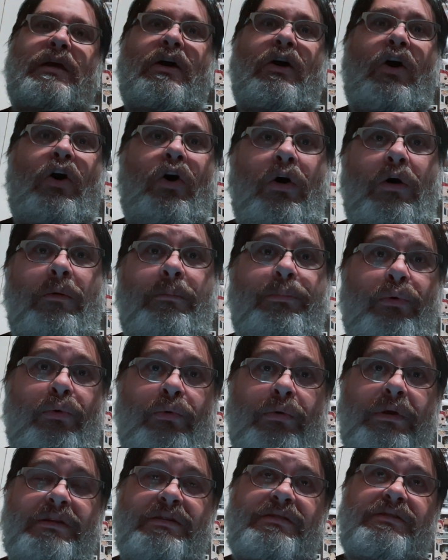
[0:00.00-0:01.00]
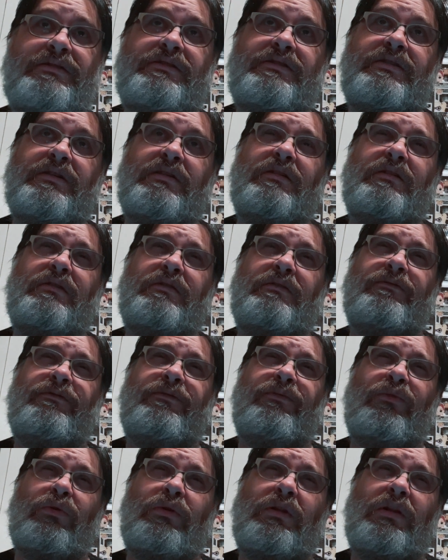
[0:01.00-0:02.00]
All Points to
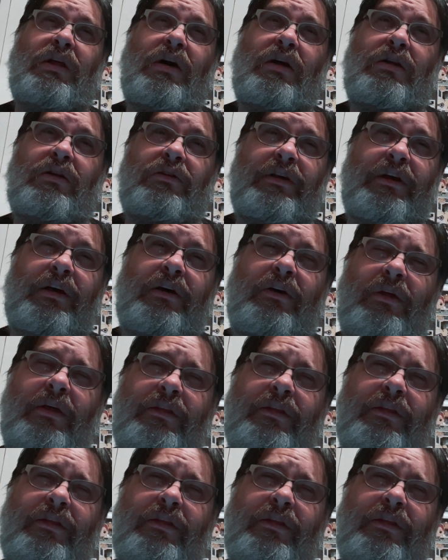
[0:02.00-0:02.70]
Fort Lauderdale.